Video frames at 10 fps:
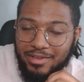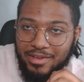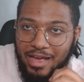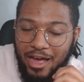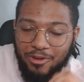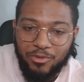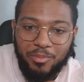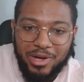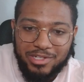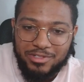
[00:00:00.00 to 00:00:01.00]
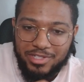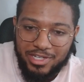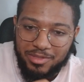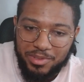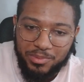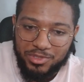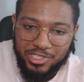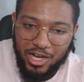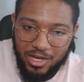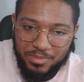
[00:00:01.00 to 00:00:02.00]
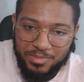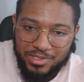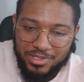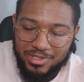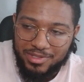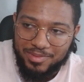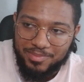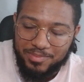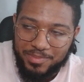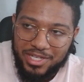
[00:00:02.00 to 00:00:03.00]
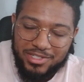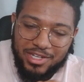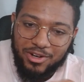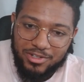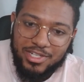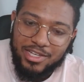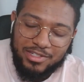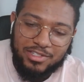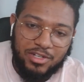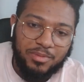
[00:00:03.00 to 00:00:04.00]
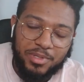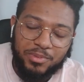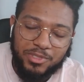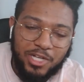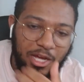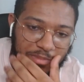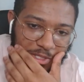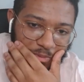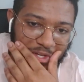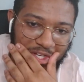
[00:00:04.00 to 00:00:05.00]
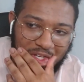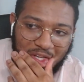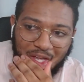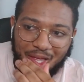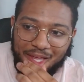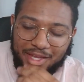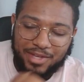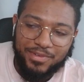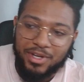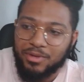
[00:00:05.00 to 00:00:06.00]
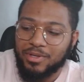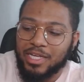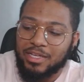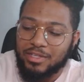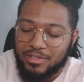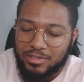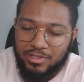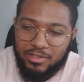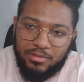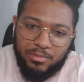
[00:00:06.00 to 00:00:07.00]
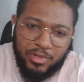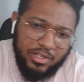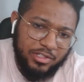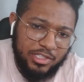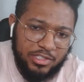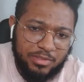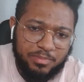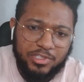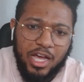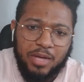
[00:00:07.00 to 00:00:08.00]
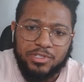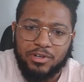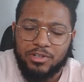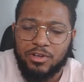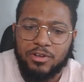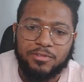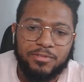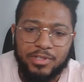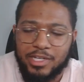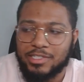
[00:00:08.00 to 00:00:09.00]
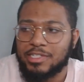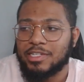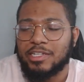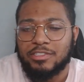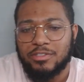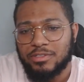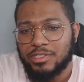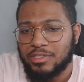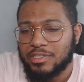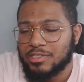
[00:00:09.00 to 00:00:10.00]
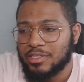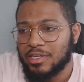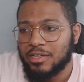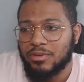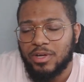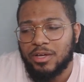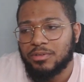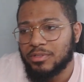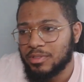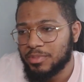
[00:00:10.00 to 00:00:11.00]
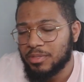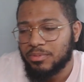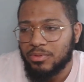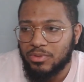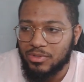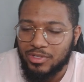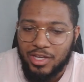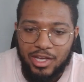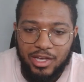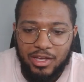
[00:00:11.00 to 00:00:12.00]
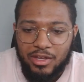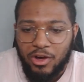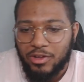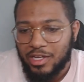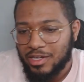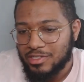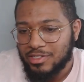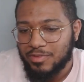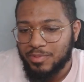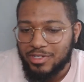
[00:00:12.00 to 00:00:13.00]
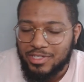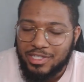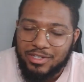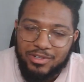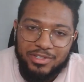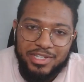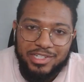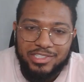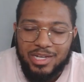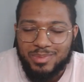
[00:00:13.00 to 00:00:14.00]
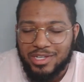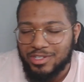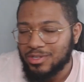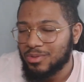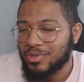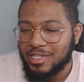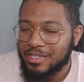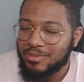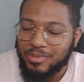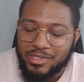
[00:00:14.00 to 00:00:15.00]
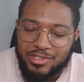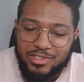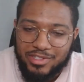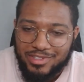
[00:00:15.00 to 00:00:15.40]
how robots are taking people's jobs, because they are taking certain people's jobs in a way, even though, like, whether it's just jobs starting off for like teenagers and things like that, or elderly people and all that kind of stuff, but they're saying, oh, they're taking jobs that you don't want anyways.